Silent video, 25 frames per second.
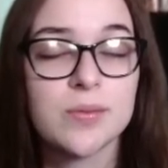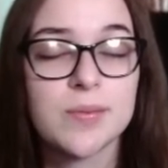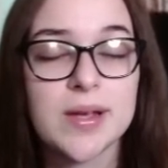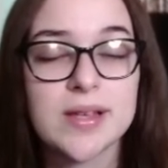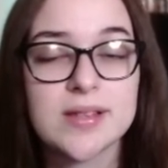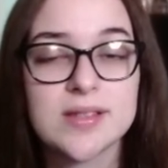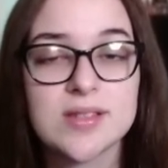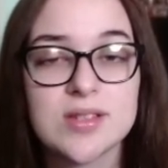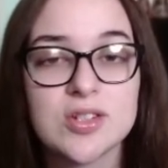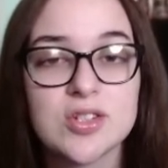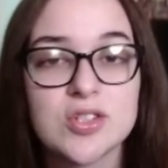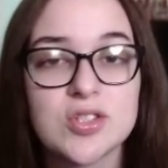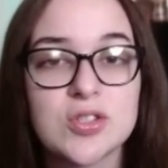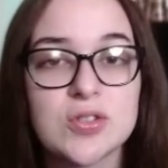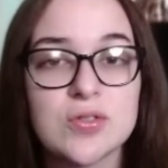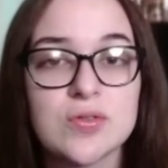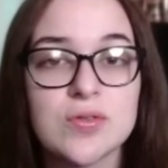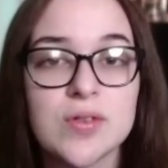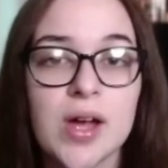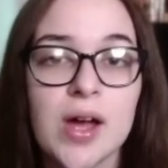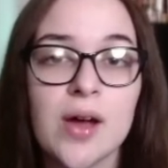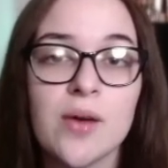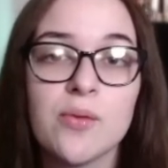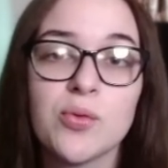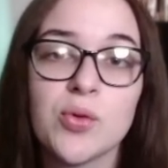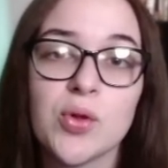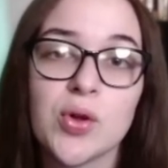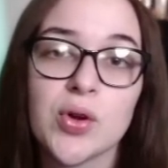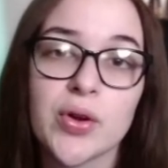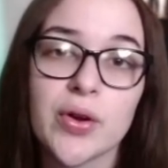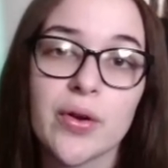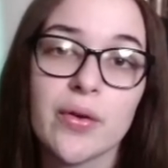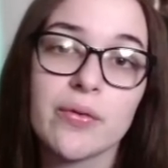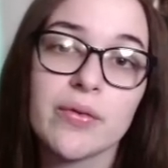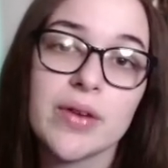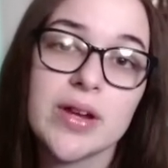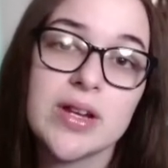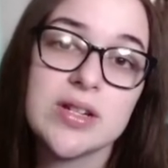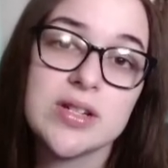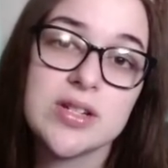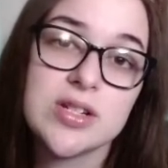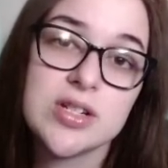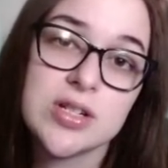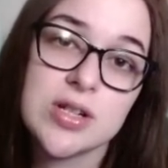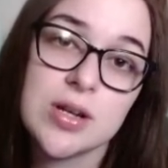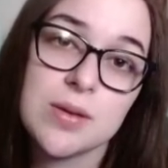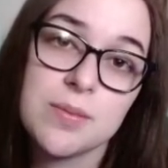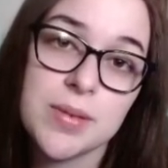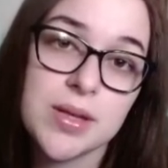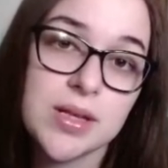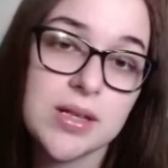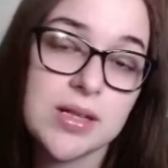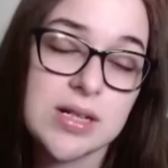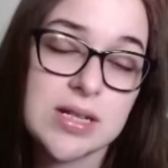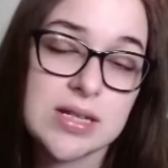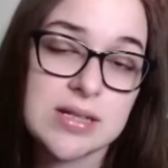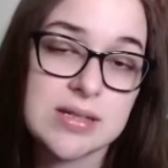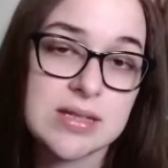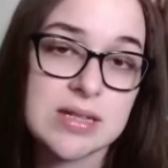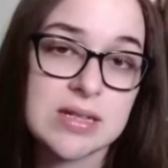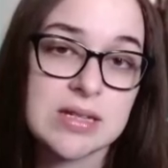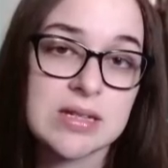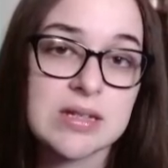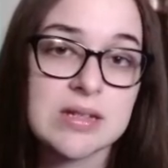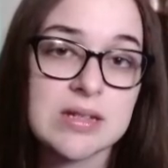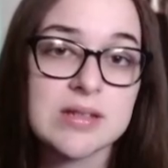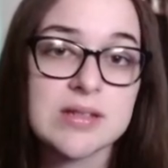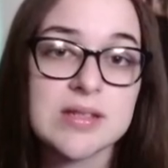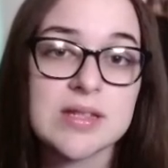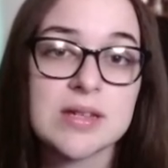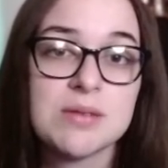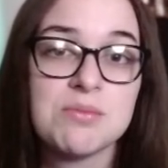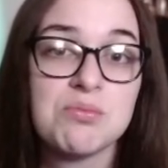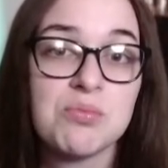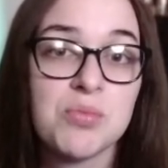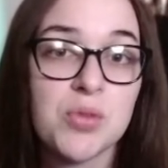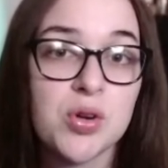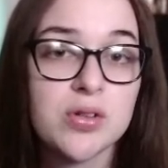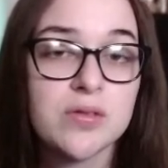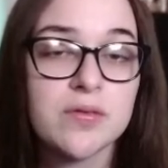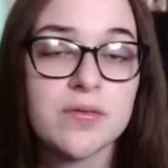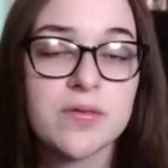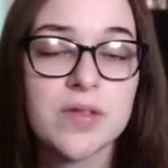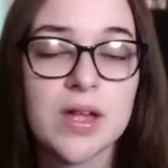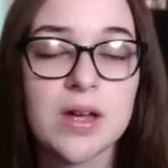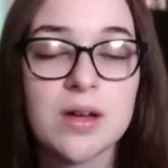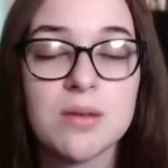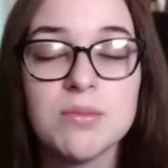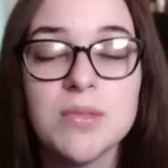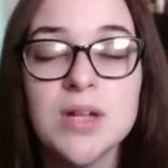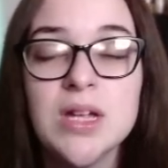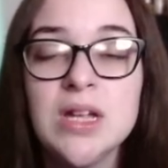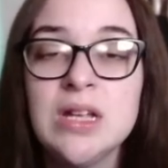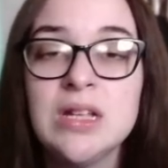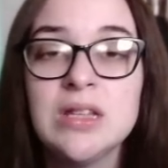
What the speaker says: Masters do have longer ranged ability skills and more of them